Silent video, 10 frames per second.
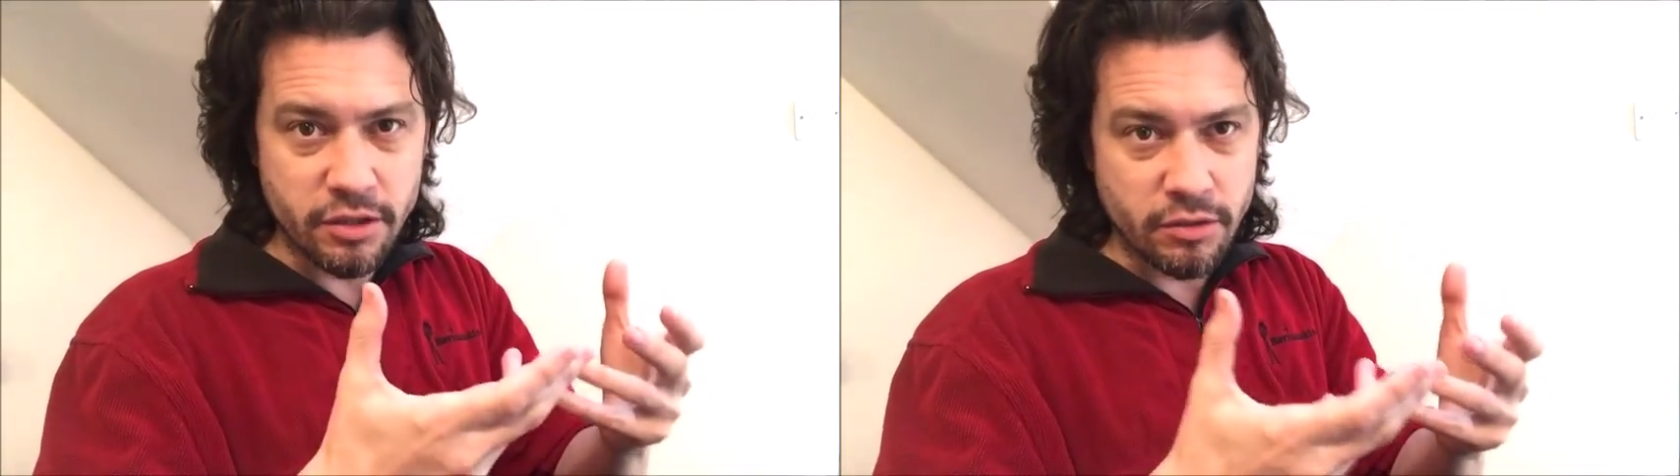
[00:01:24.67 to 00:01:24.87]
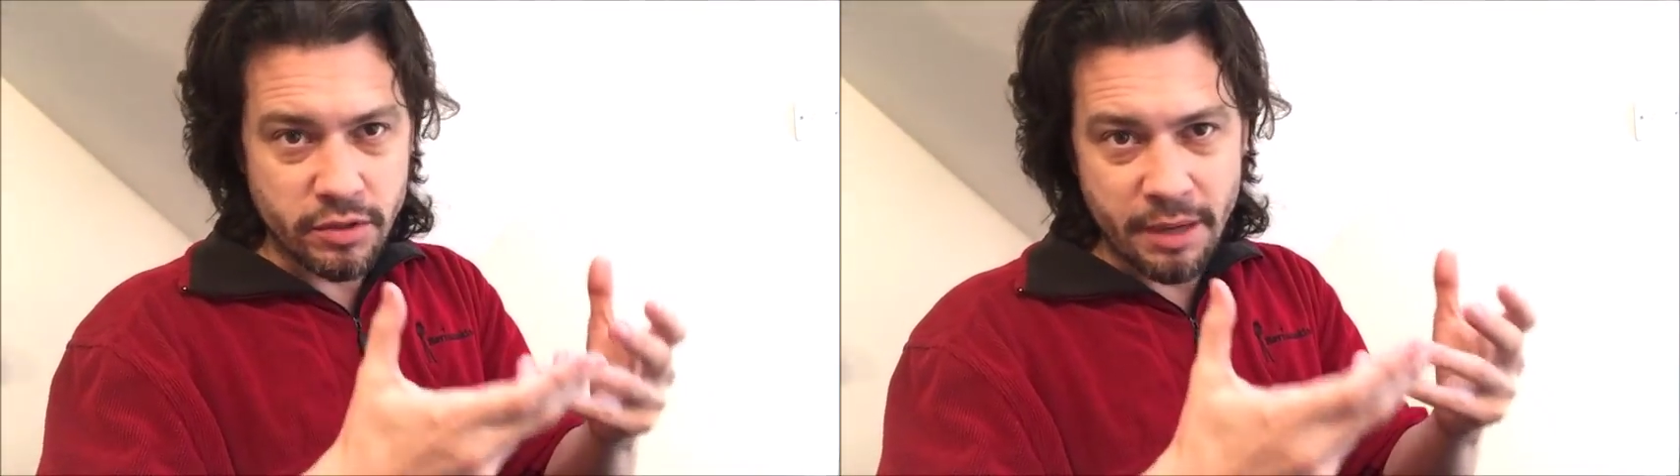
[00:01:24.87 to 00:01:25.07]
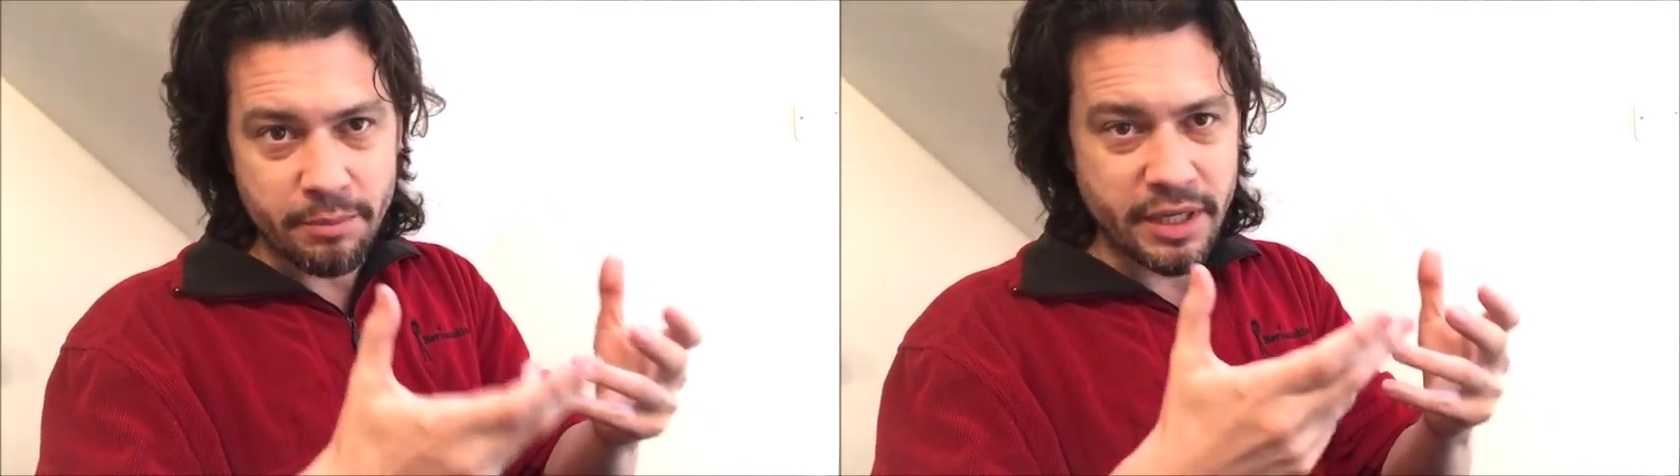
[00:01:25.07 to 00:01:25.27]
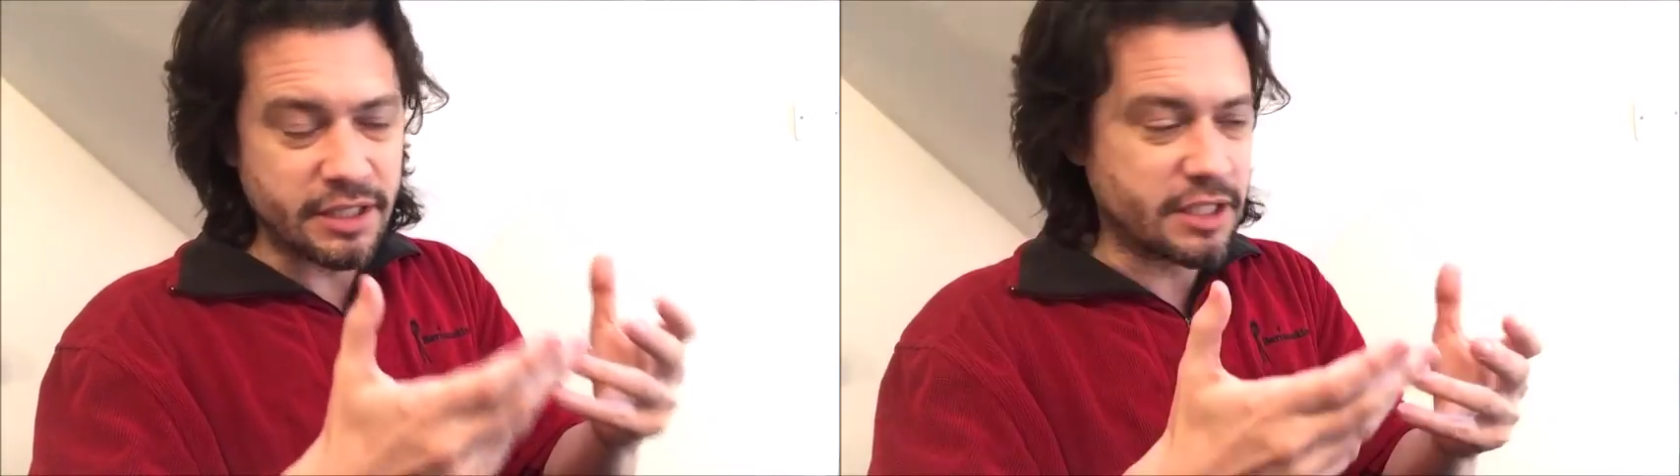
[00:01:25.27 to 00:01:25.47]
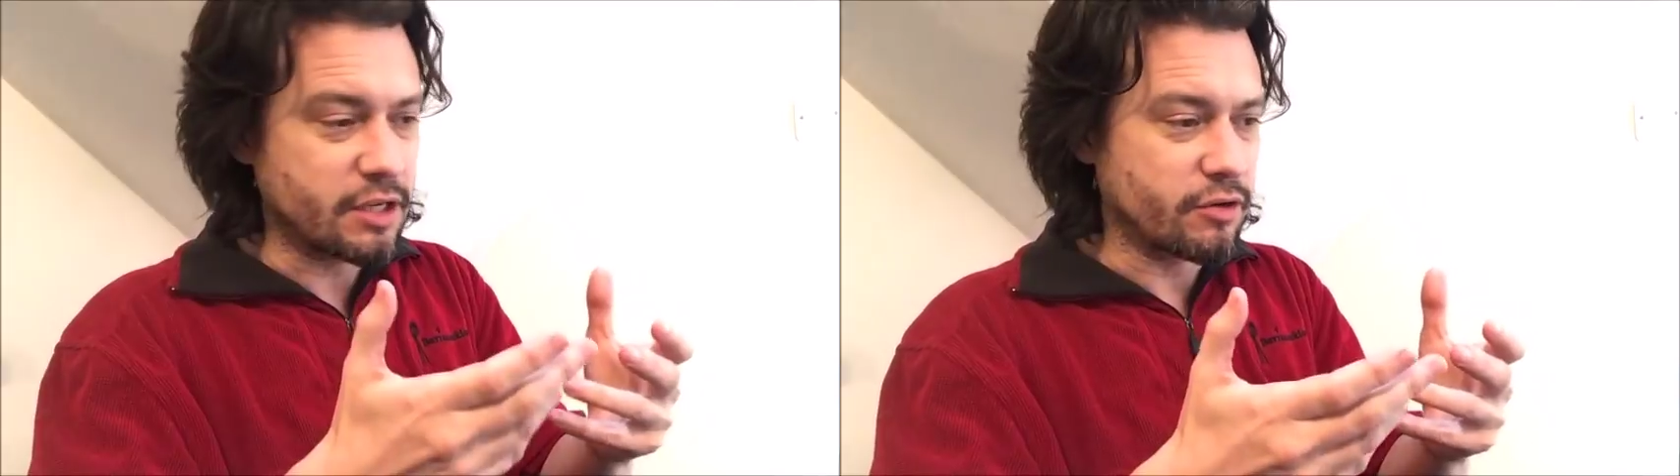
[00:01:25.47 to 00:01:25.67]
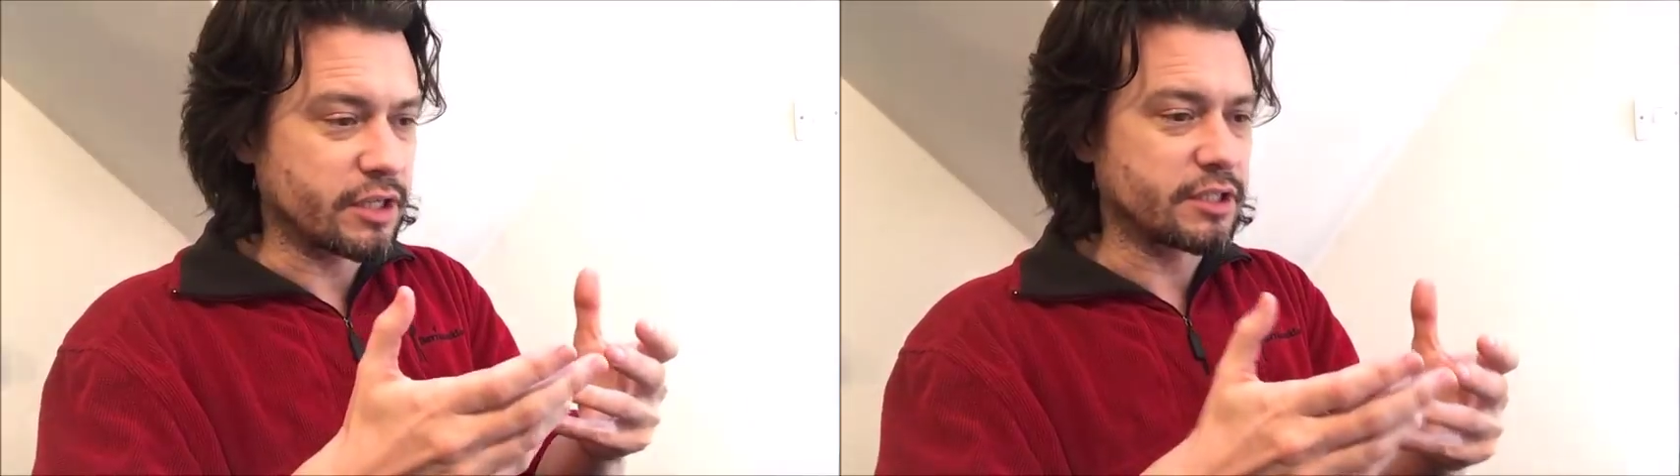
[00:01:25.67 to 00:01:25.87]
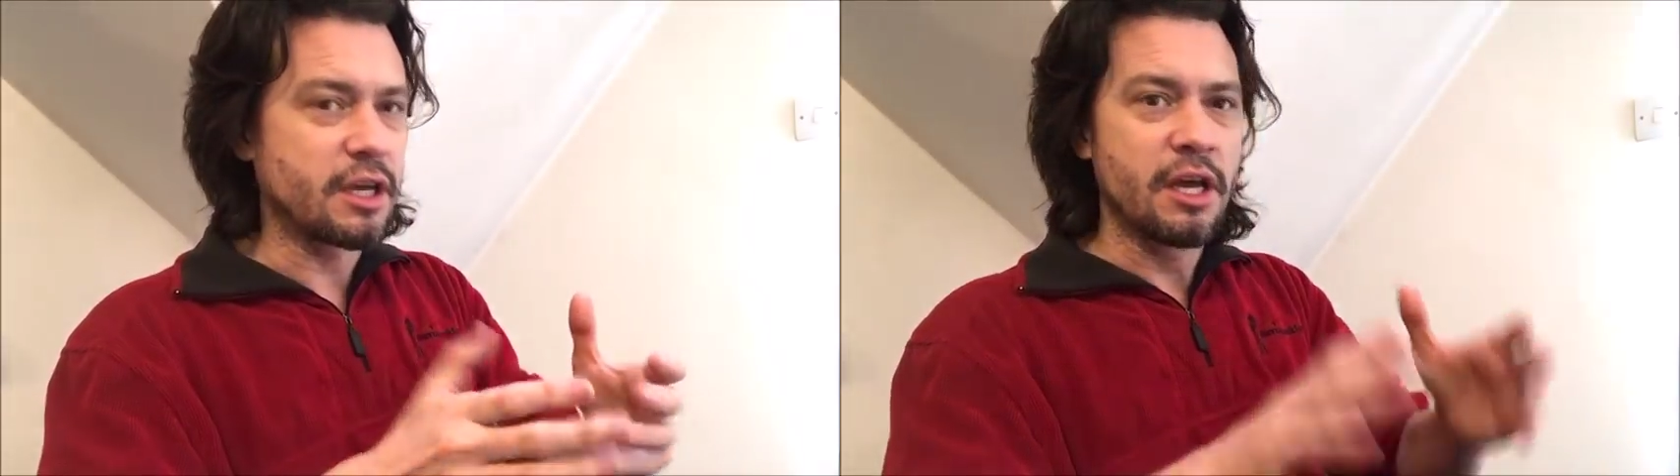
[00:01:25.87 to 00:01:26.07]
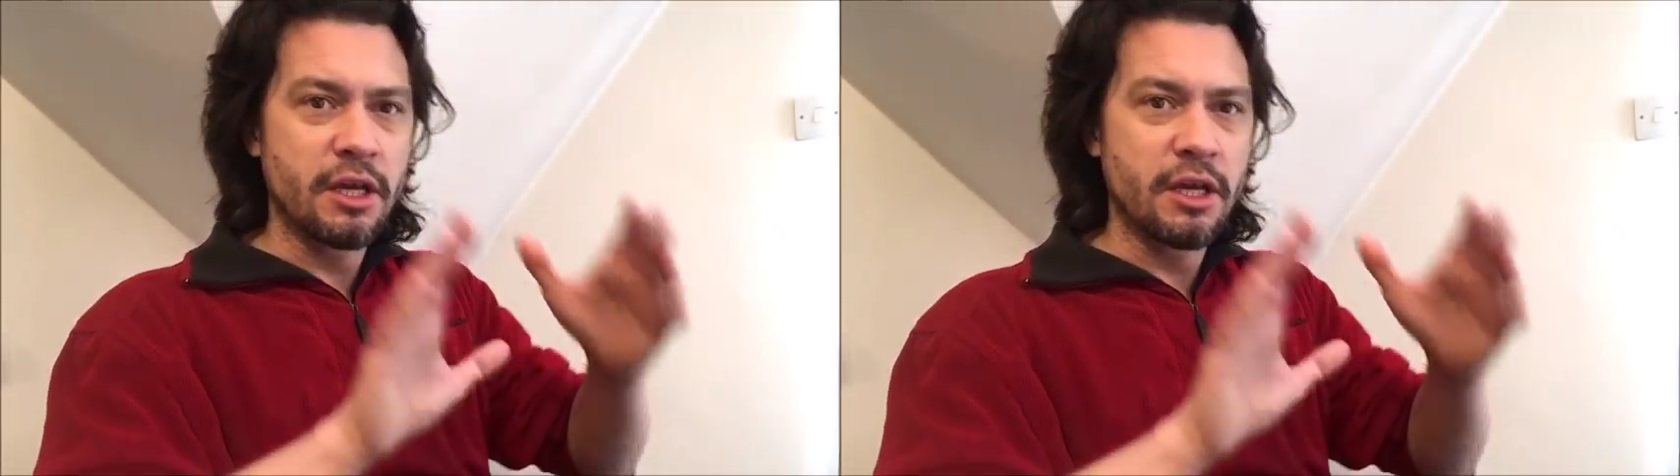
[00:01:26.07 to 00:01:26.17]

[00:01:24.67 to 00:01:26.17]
to company secrets.